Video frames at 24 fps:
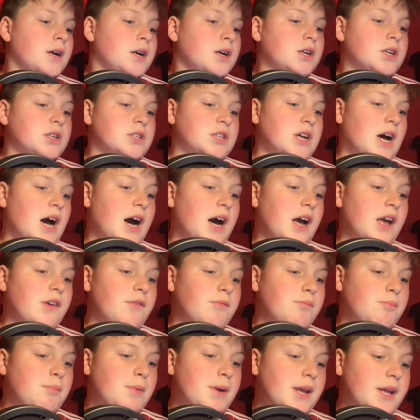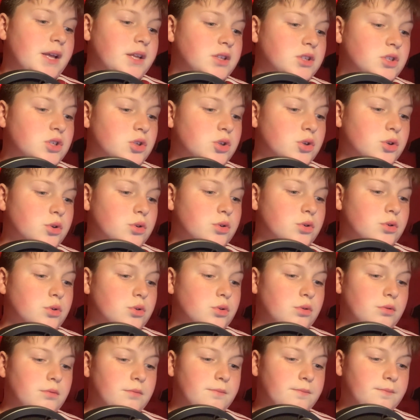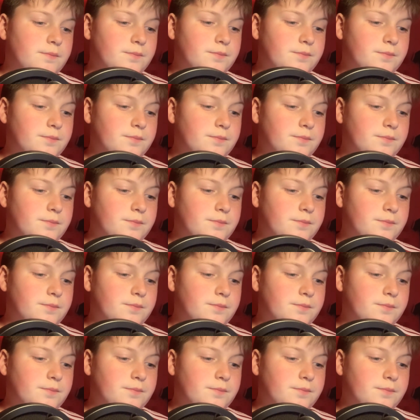Because I've been to...